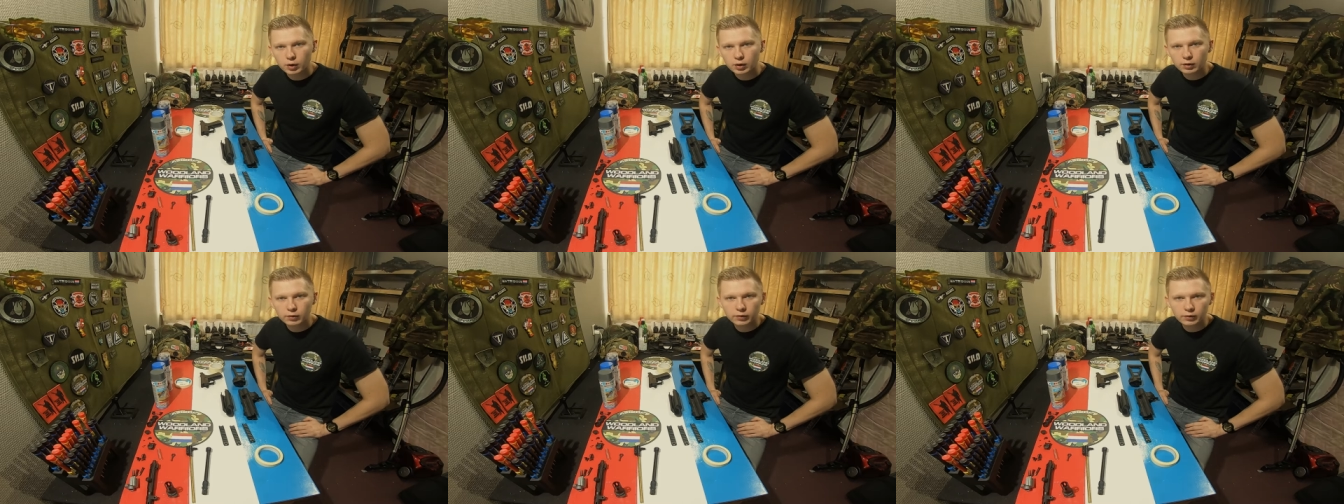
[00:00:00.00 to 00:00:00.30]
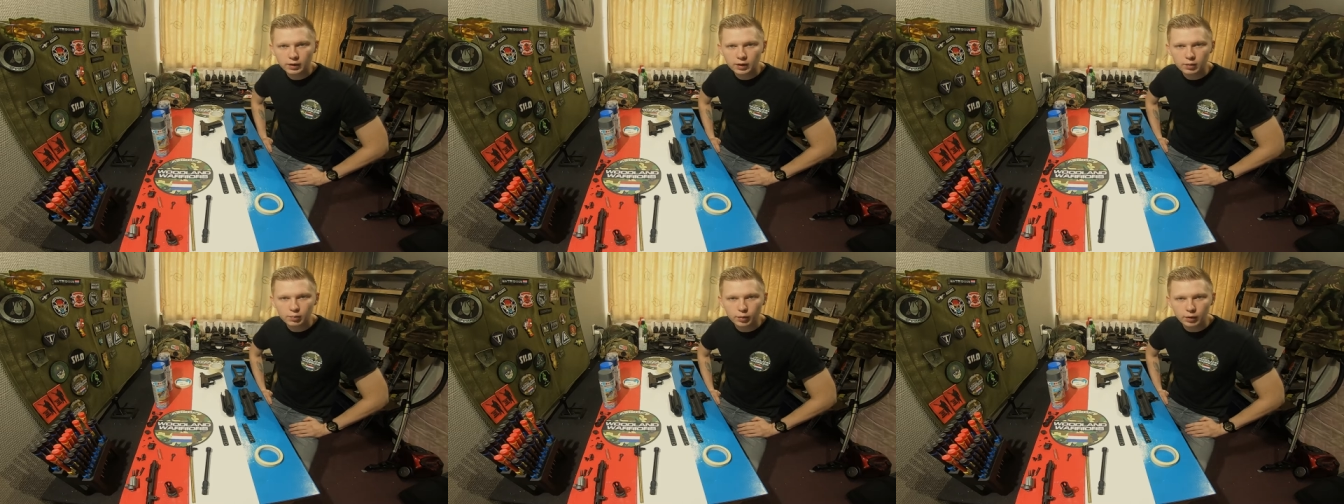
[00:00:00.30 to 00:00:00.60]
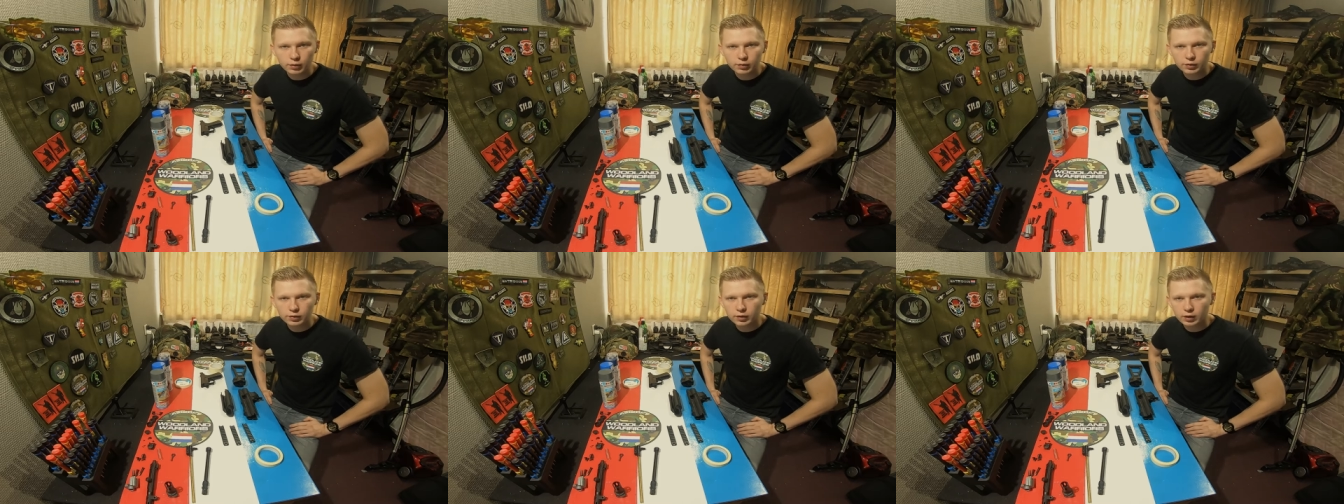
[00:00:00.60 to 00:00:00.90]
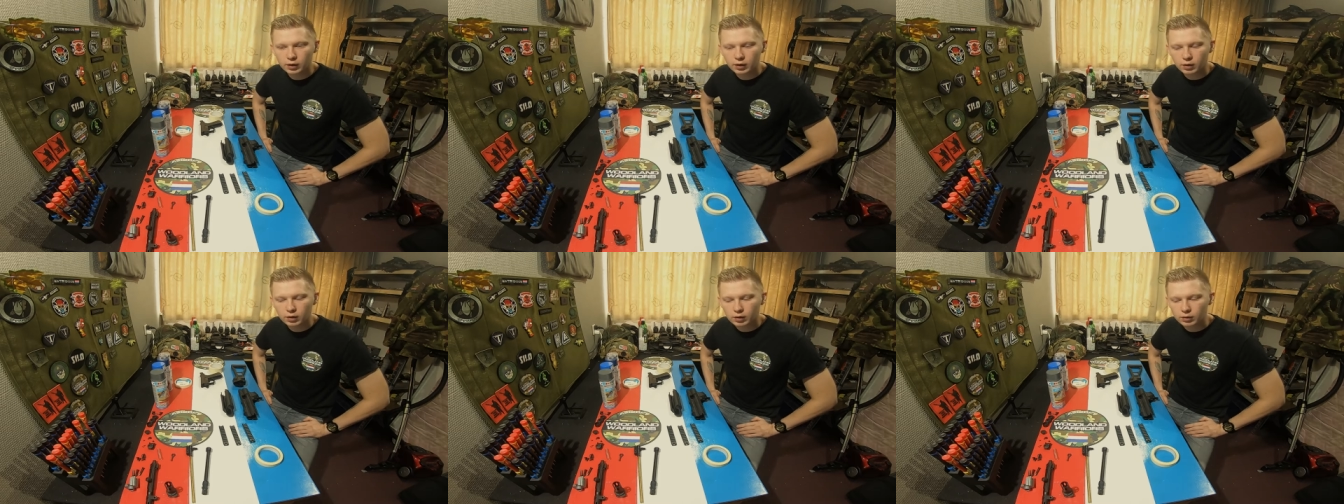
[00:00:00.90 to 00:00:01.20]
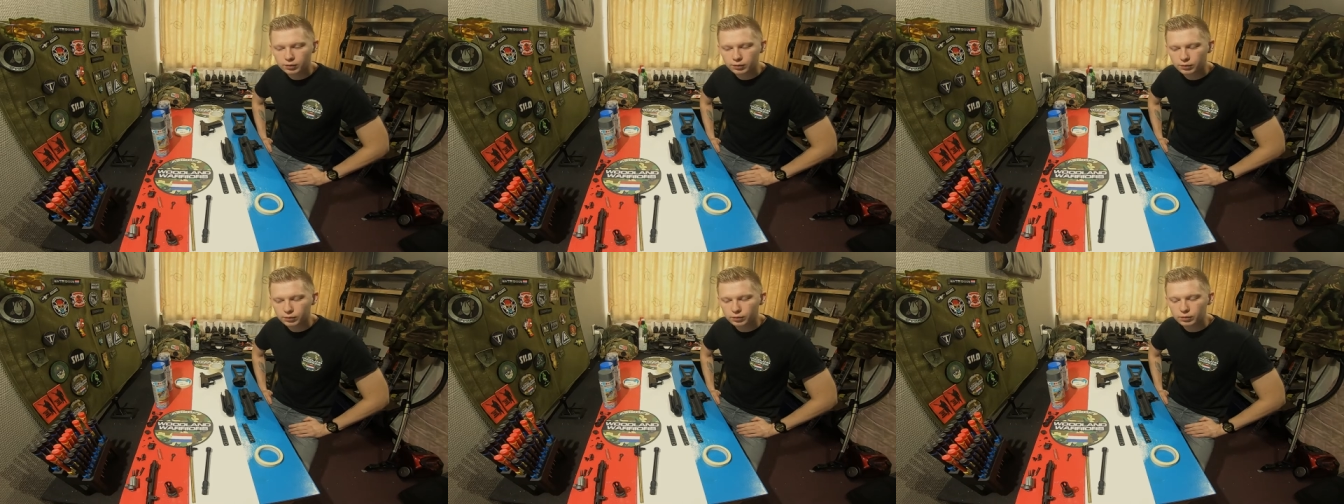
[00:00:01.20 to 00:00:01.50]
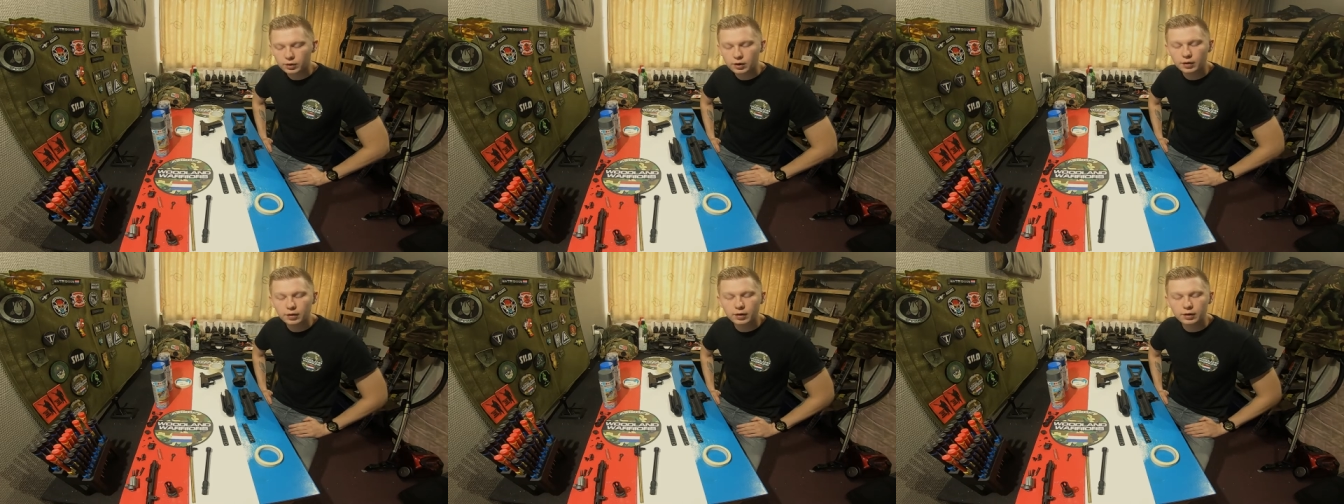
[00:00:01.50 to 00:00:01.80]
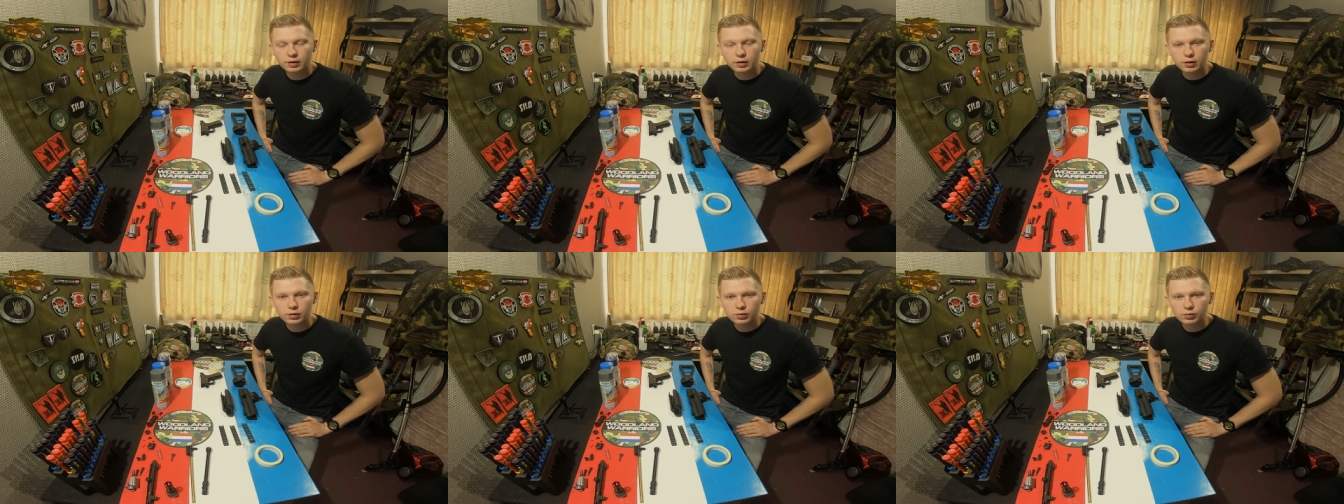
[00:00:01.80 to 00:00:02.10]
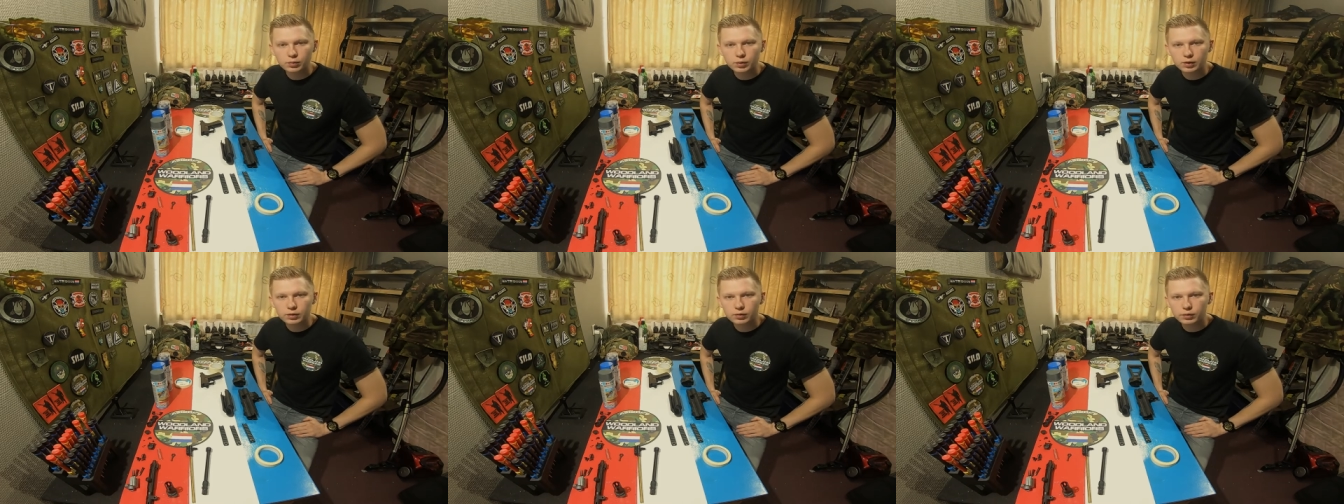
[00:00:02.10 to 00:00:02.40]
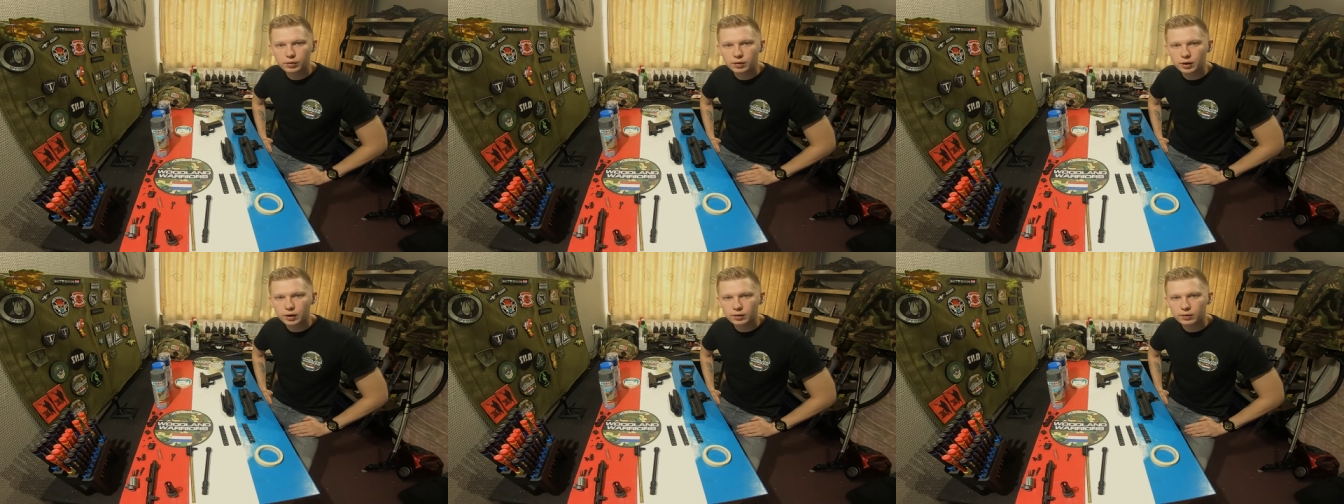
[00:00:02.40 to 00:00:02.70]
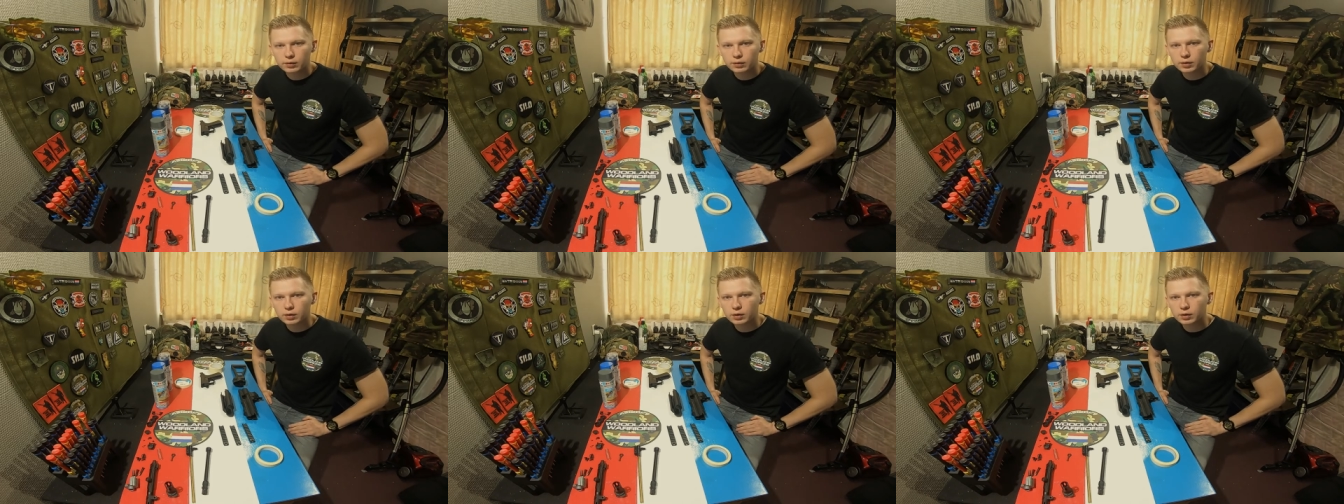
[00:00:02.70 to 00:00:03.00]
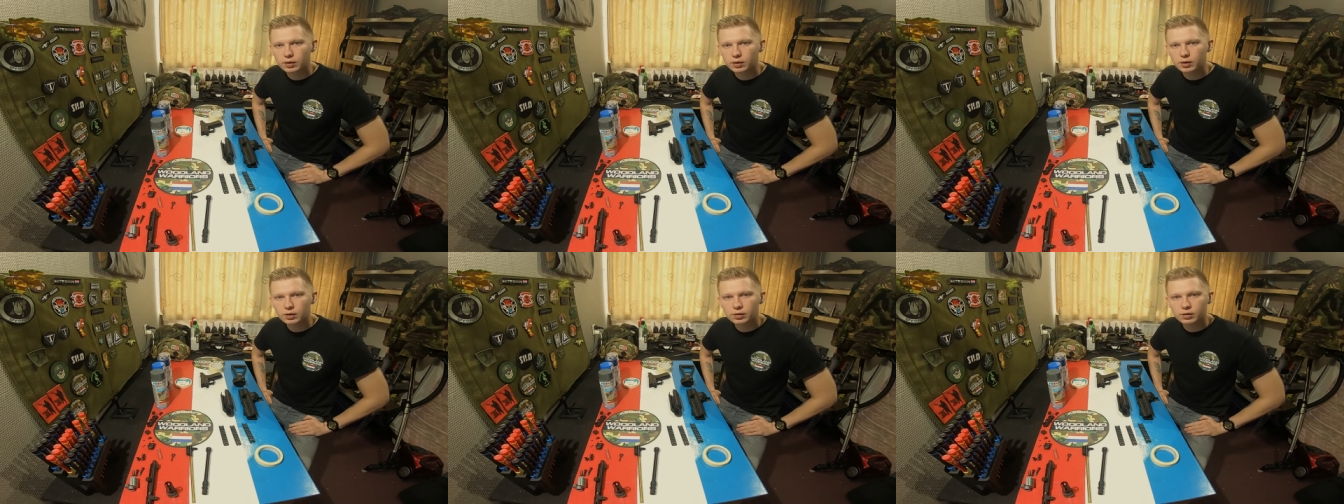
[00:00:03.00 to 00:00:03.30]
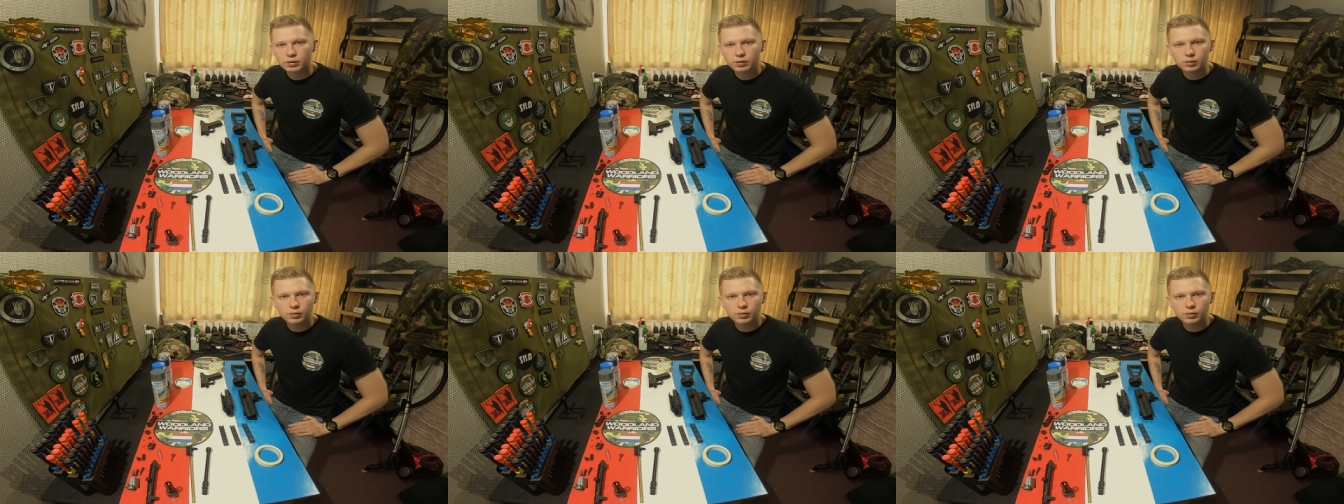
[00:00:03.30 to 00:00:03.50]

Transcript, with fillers: gonna tape everything off that I don't want to get uh,